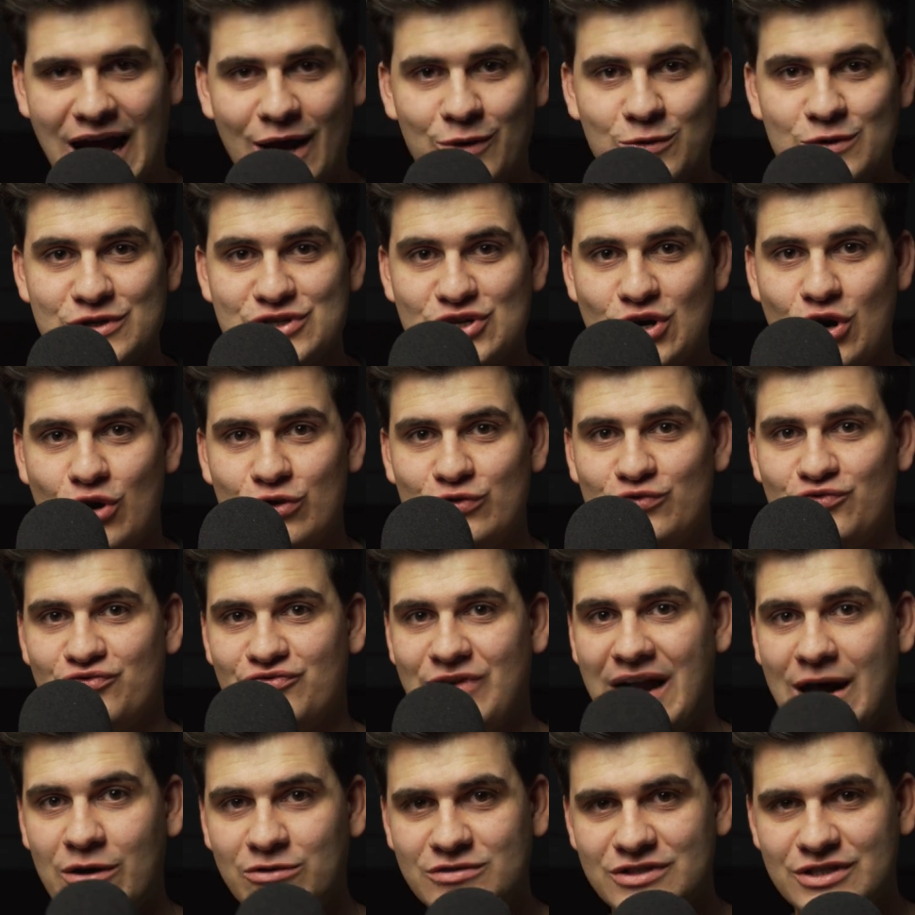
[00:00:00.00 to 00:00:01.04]
I was on
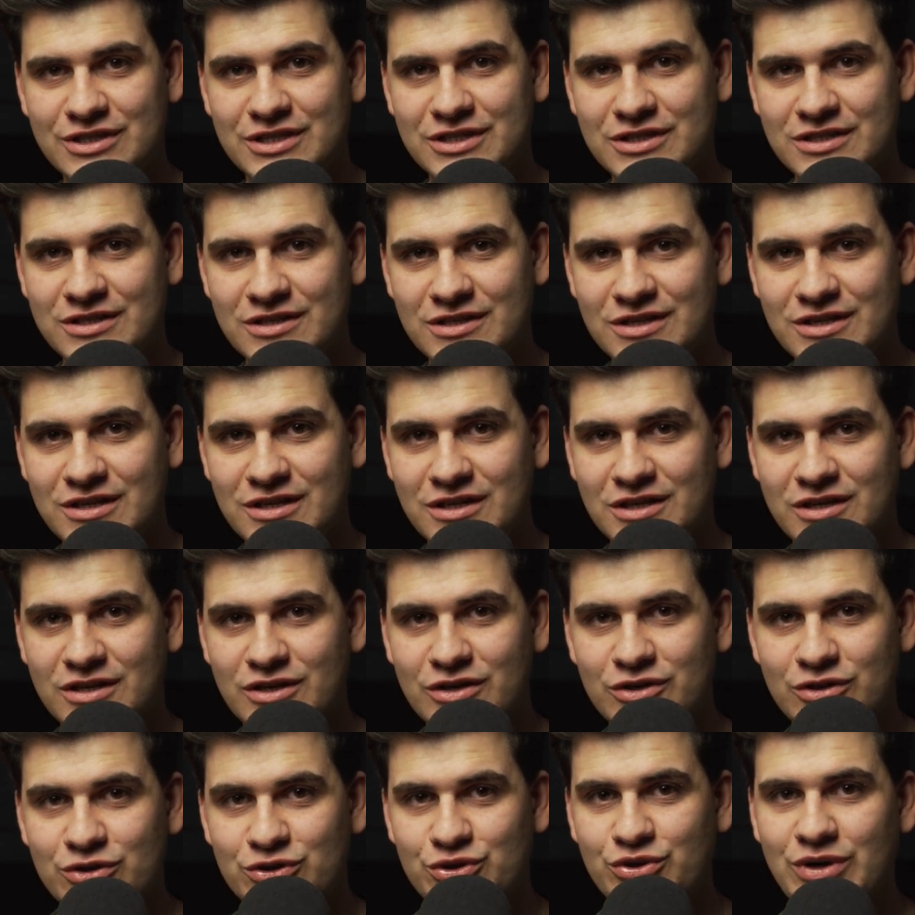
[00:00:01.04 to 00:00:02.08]
route
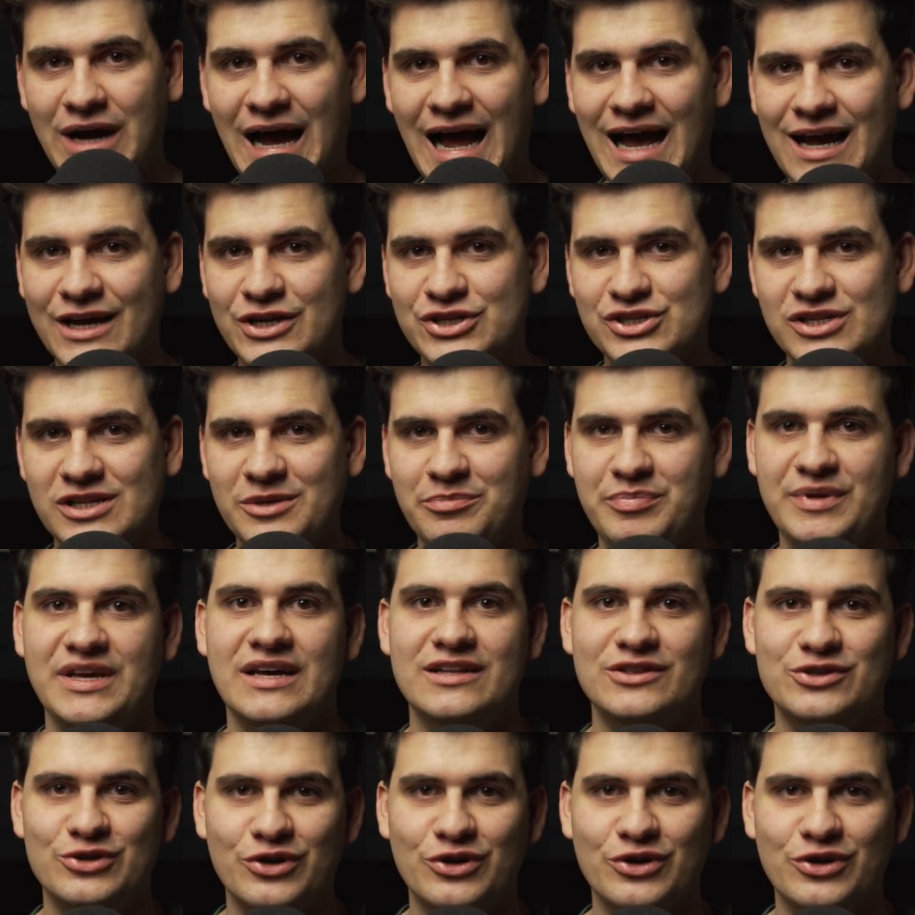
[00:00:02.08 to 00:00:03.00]
to actually be a